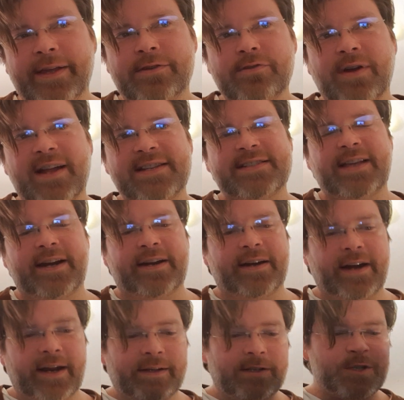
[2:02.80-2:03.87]
translated
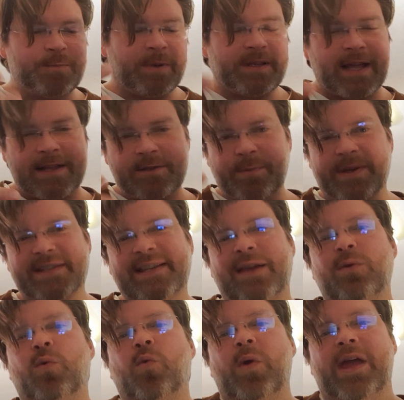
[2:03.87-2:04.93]
in English, but that's what we say,
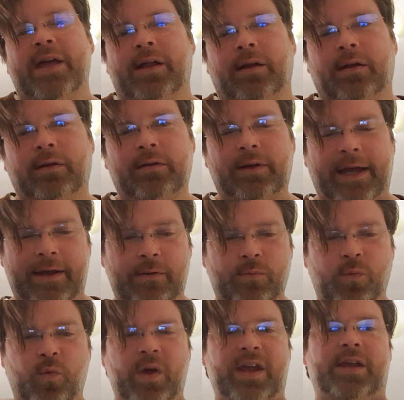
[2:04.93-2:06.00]
will, like
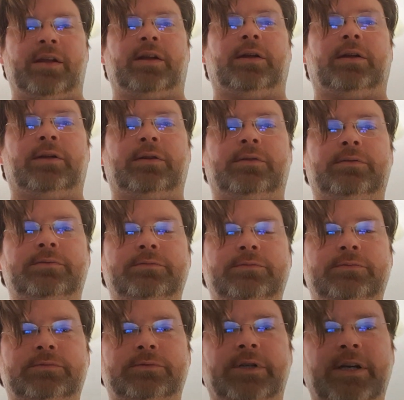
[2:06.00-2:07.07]
will.
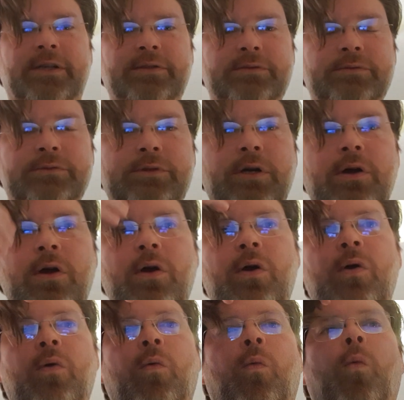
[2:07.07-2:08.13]
Huh?
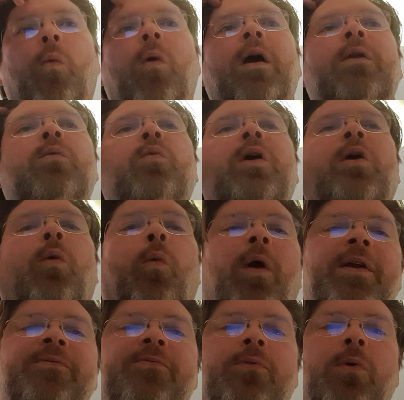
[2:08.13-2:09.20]
One will,
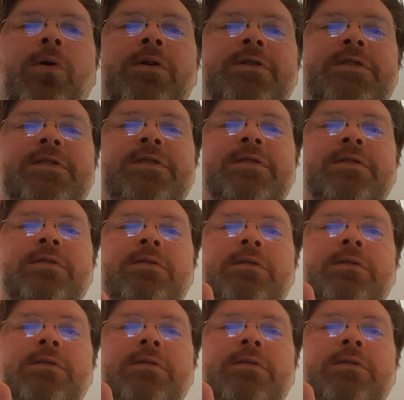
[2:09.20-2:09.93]
one force,